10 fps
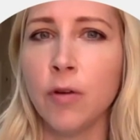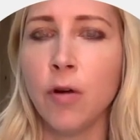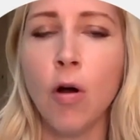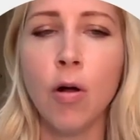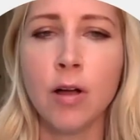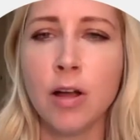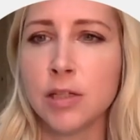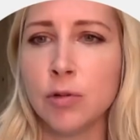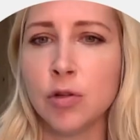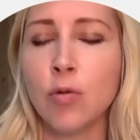all
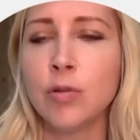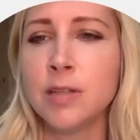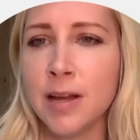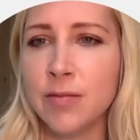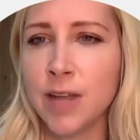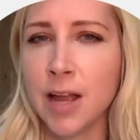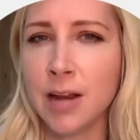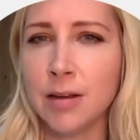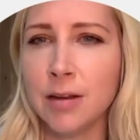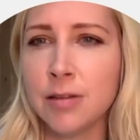customers outside of
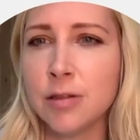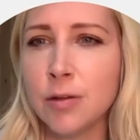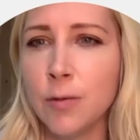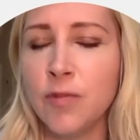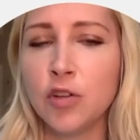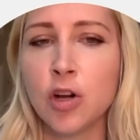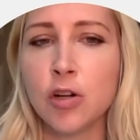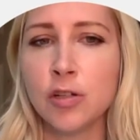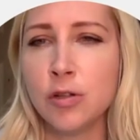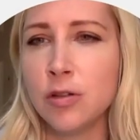Canada. So if you're
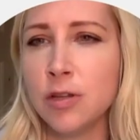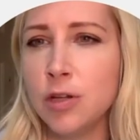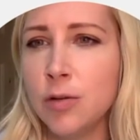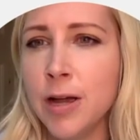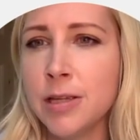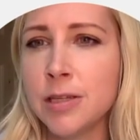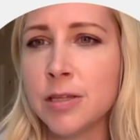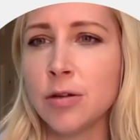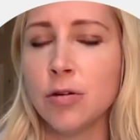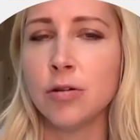charging to the
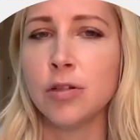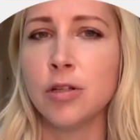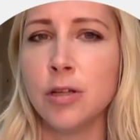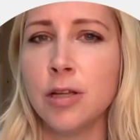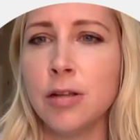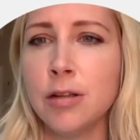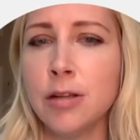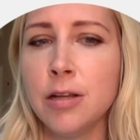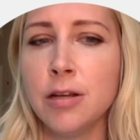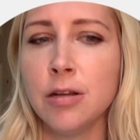US or to
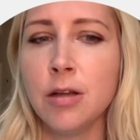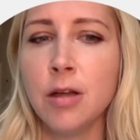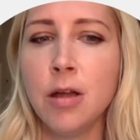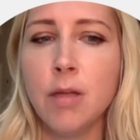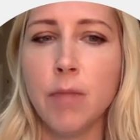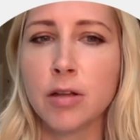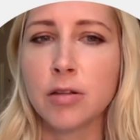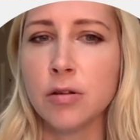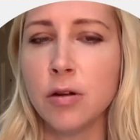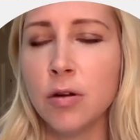England,
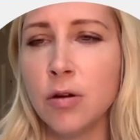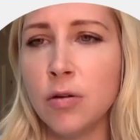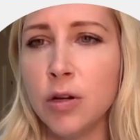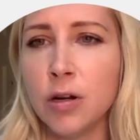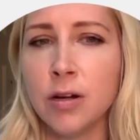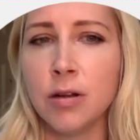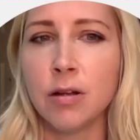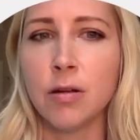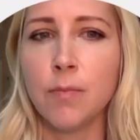Mexico, you're going to